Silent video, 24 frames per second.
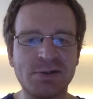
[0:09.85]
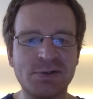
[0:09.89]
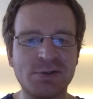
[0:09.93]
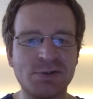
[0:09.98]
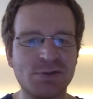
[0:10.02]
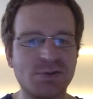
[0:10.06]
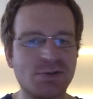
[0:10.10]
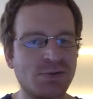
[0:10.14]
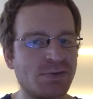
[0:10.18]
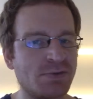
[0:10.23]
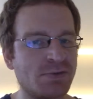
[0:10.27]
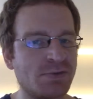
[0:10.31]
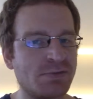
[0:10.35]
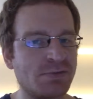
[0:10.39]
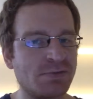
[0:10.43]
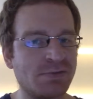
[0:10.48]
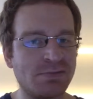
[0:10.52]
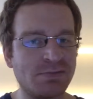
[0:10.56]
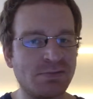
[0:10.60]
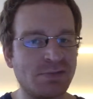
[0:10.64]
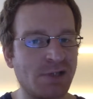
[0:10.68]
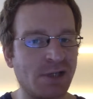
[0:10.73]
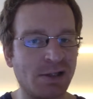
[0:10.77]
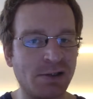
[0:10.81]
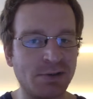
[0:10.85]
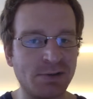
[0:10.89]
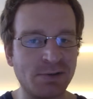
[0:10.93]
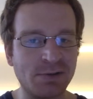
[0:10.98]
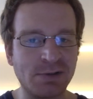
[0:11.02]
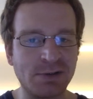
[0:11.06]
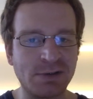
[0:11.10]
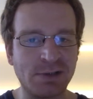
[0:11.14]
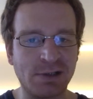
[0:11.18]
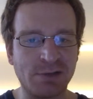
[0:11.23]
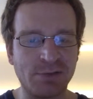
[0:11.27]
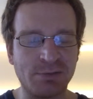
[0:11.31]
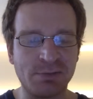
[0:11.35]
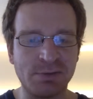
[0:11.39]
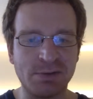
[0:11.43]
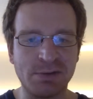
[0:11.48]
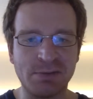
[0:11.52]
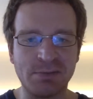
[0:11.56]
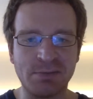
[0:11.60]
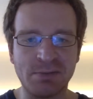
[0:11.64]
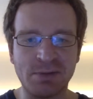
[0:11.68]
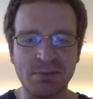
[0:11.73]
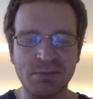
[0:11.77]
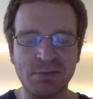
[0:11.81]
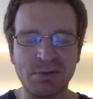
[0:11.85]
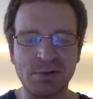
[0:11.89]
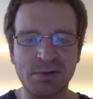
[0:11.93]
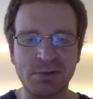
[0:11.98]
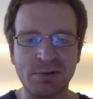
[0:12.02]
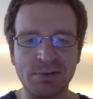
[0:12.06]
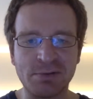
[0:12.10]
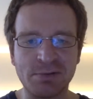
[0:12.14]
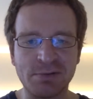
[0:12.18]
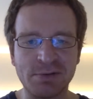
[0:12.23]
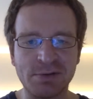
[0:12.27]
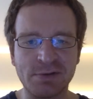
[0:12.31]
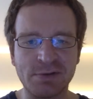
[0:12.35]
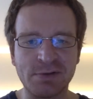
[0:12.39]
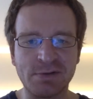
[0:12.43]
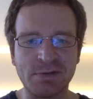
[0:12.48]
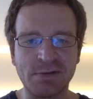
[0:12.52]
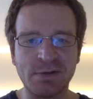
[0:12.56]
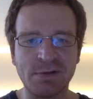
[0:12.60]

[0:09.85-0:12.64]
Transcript: just to tell you that I've been a member of it